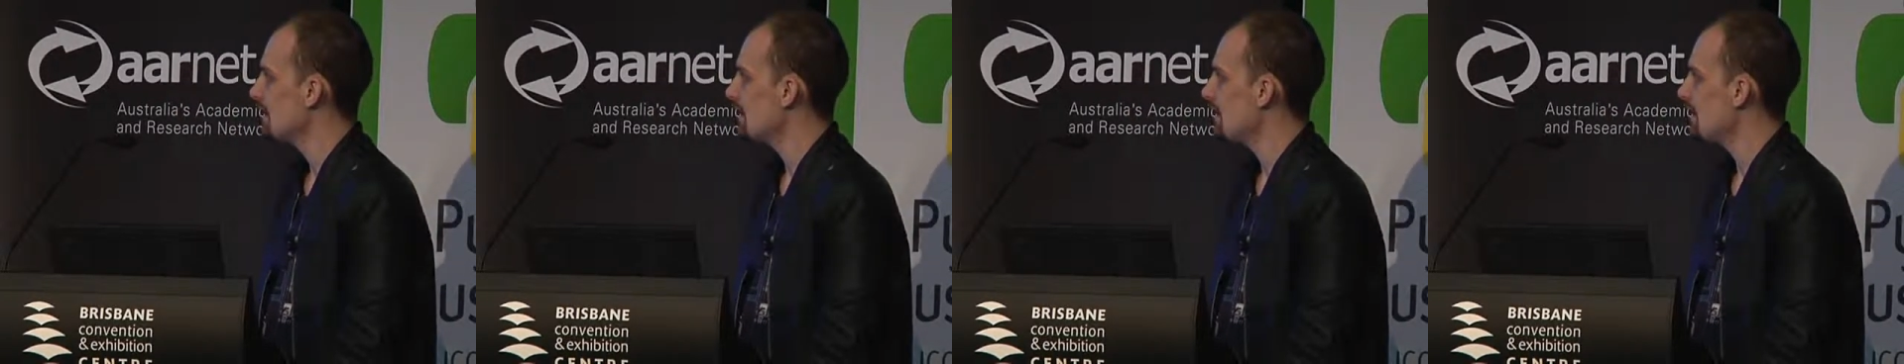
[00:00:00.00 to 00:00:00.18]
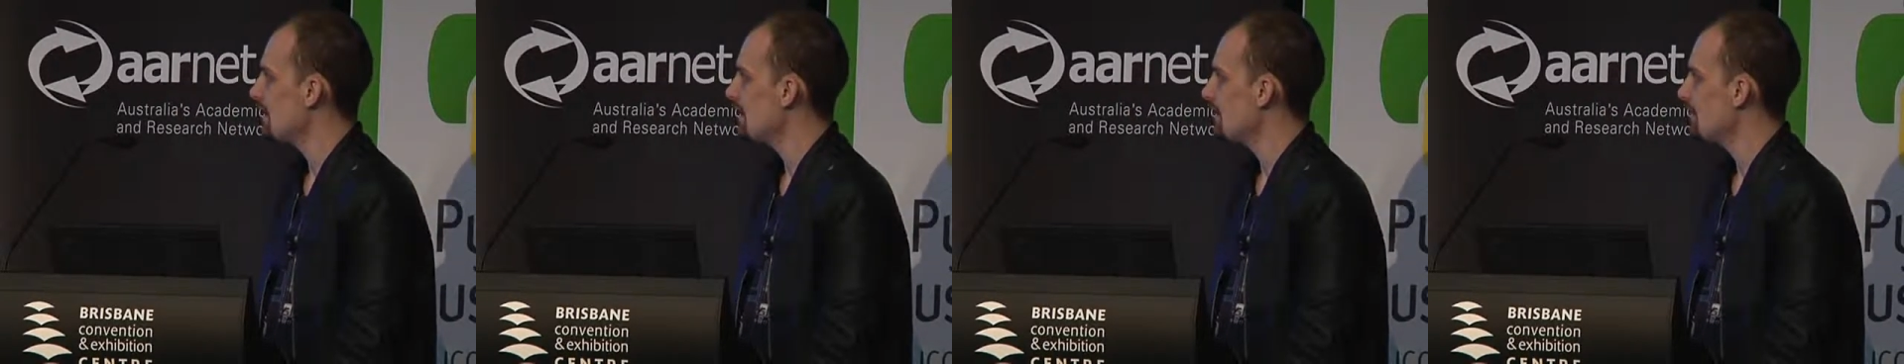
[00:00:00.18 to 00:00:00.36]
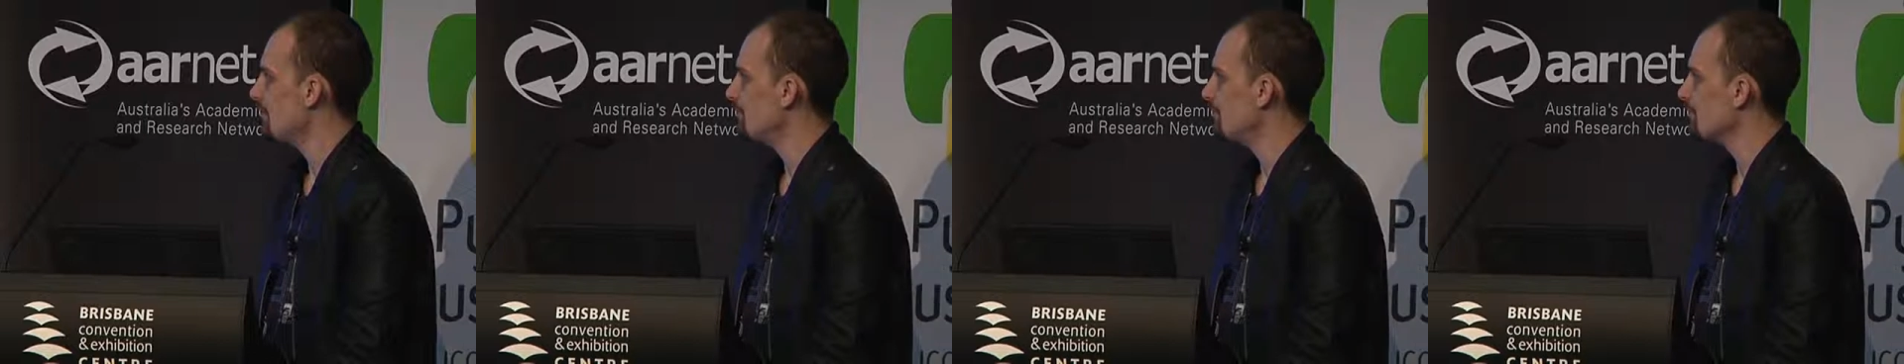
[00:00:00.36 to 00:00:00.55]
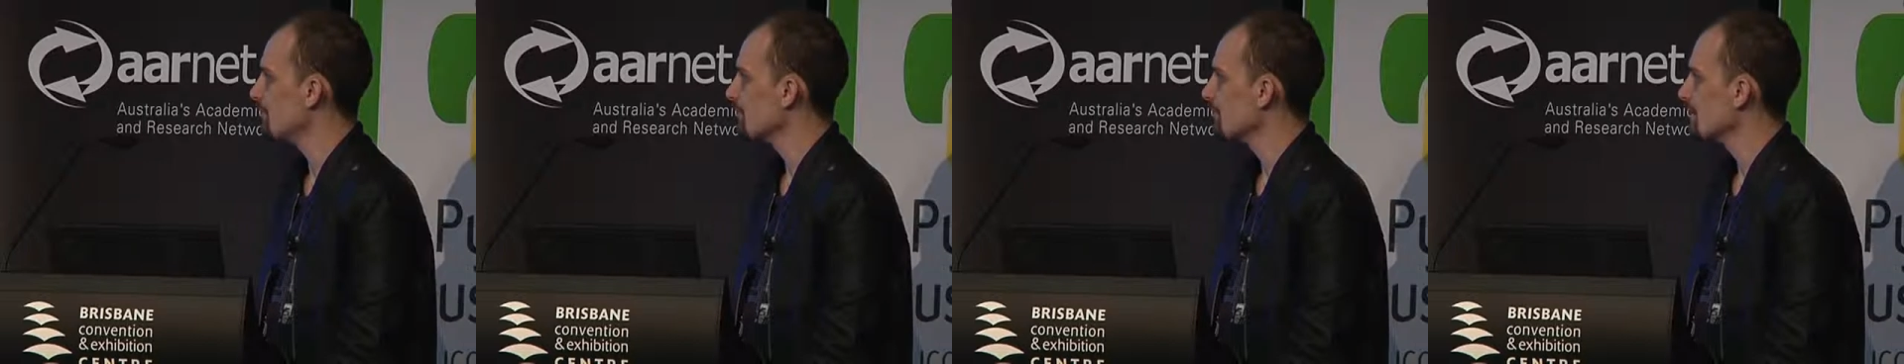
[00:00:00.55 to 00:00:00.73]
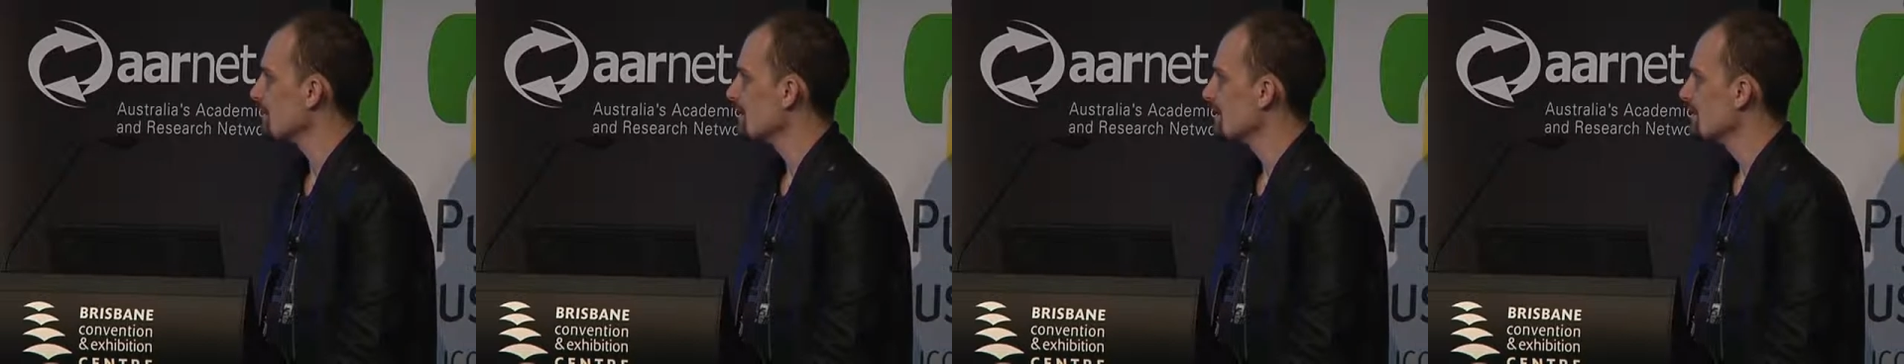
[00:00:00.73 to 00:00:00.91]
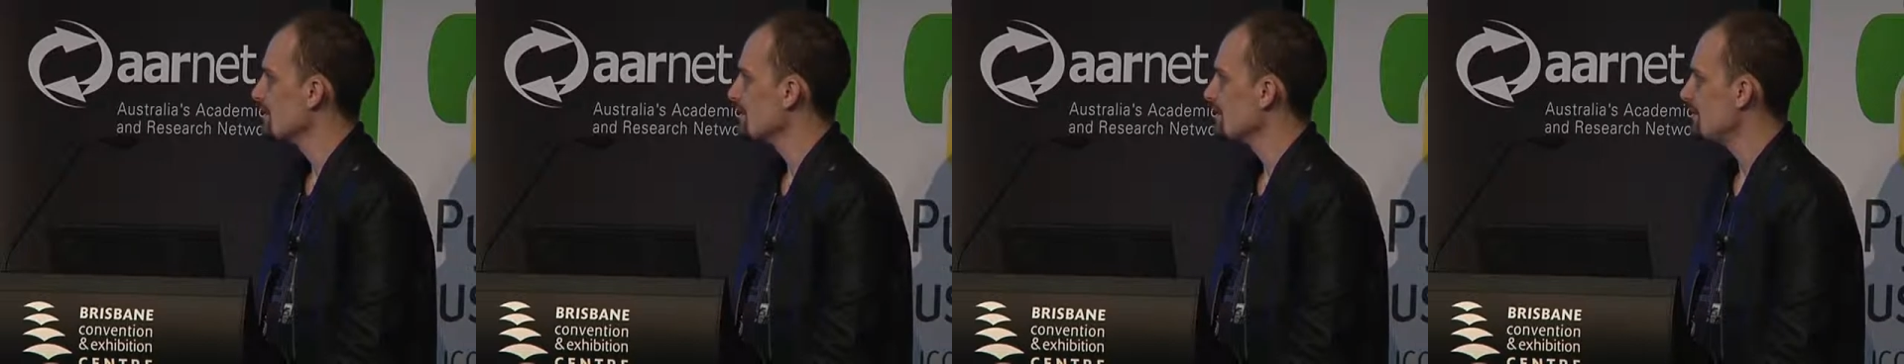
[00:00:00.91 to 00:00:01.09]

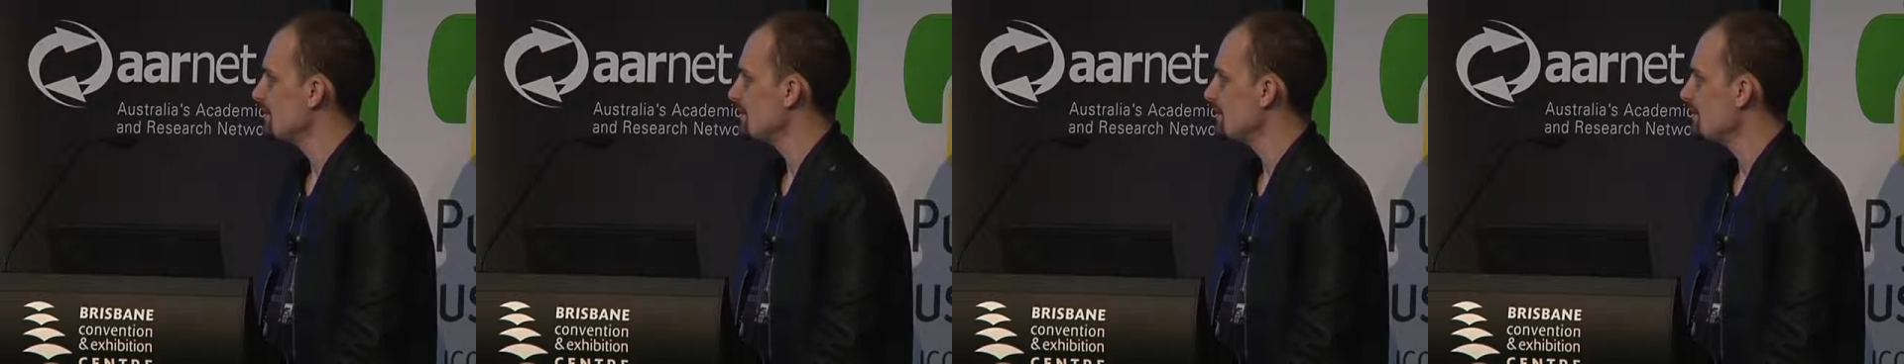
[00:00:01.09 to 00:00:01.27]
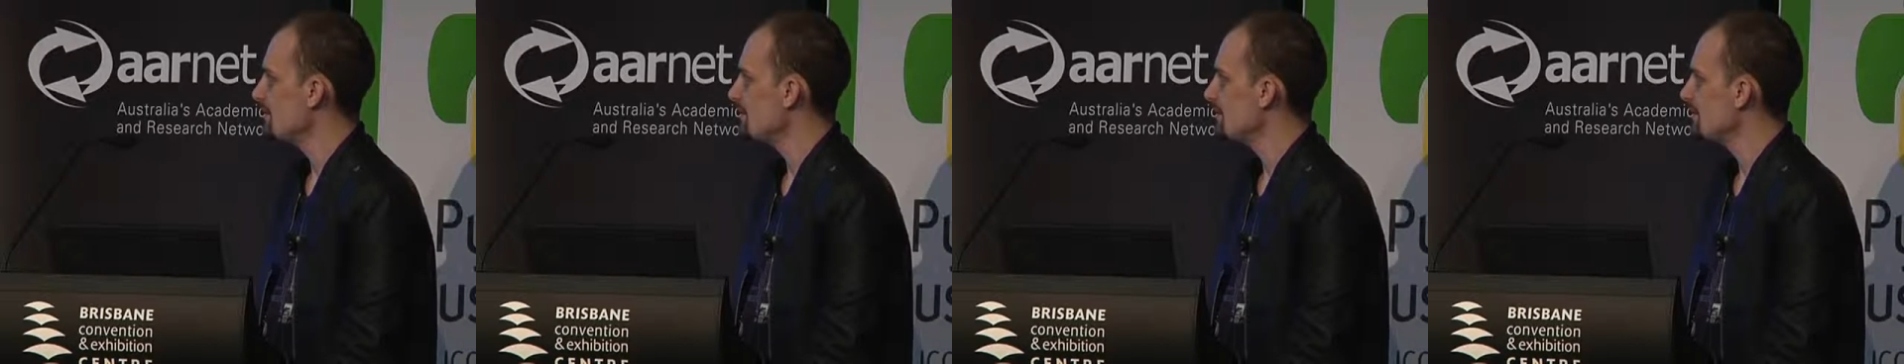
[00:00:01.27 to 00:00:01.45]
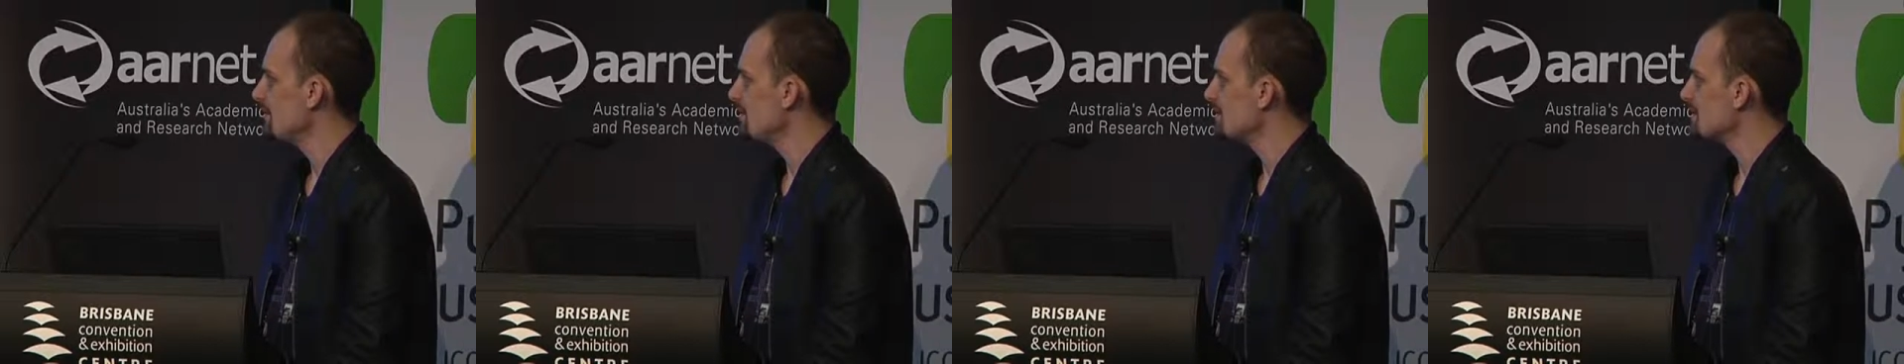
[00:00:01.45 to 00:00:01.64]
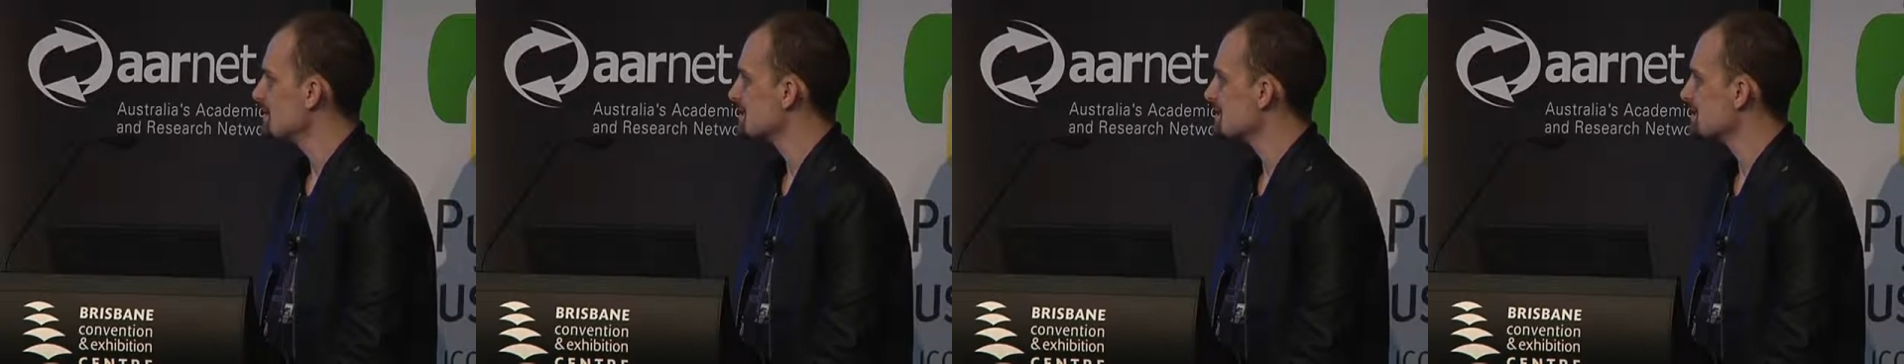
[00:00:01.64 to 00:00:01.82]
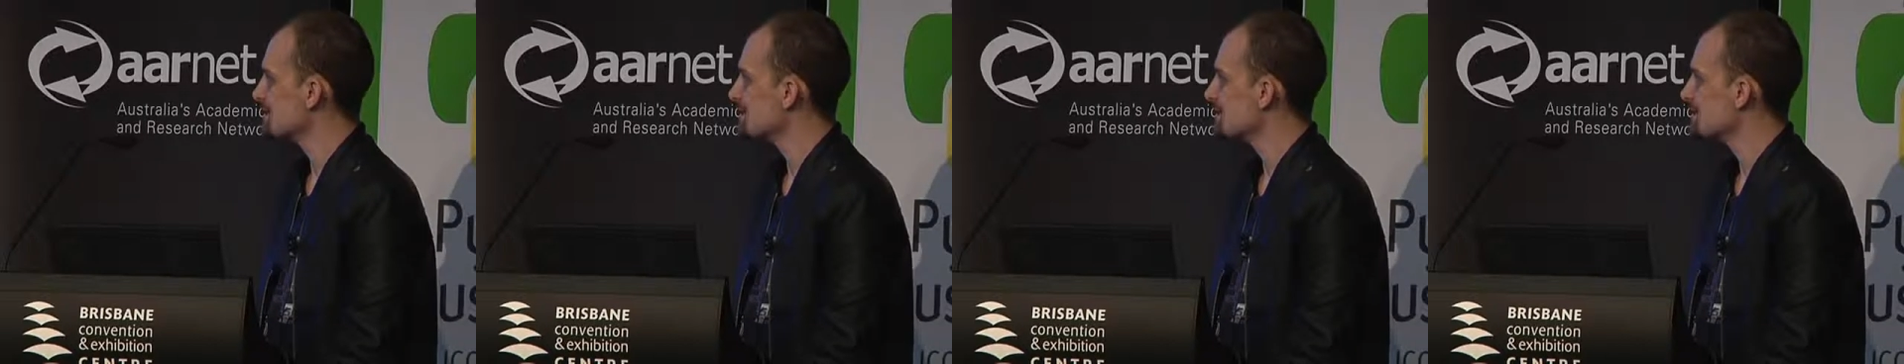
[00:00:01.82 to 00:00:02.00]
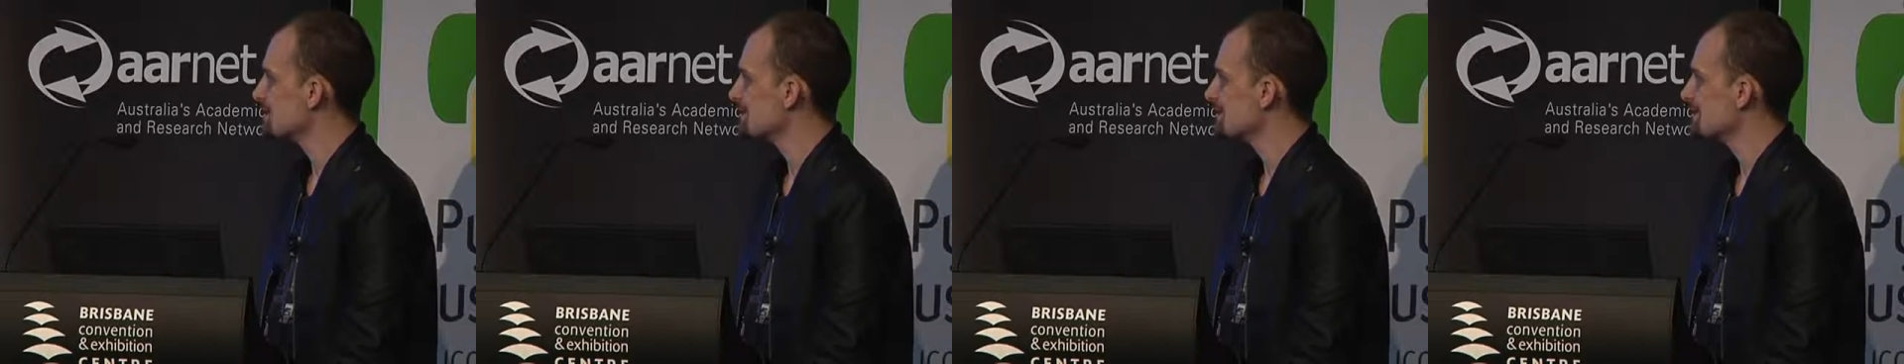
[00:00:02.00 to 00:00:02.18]
The other one is
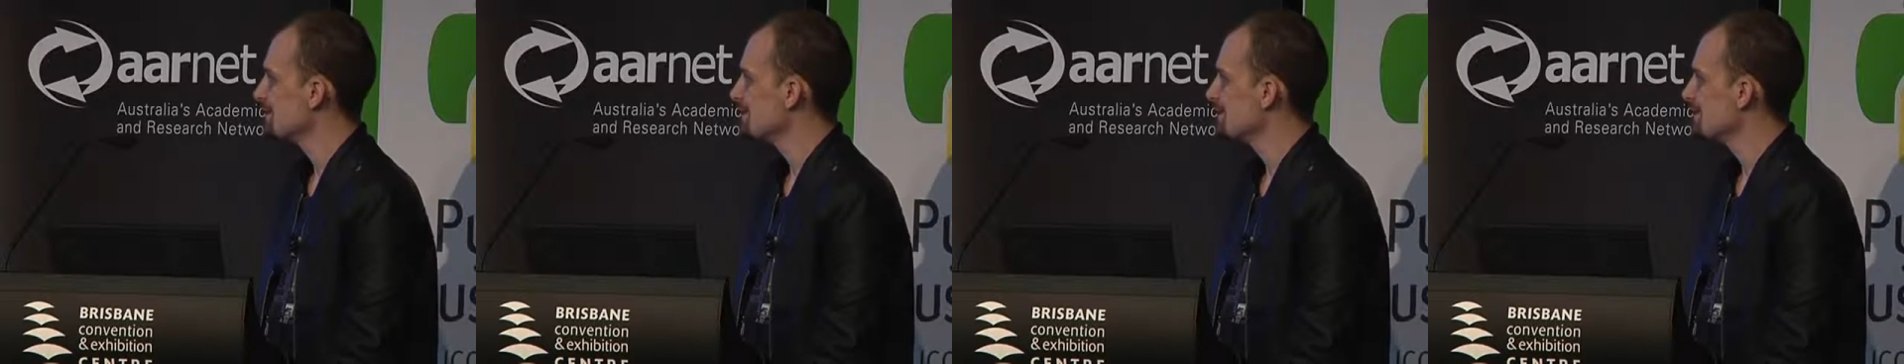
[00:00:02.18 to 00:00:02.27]
that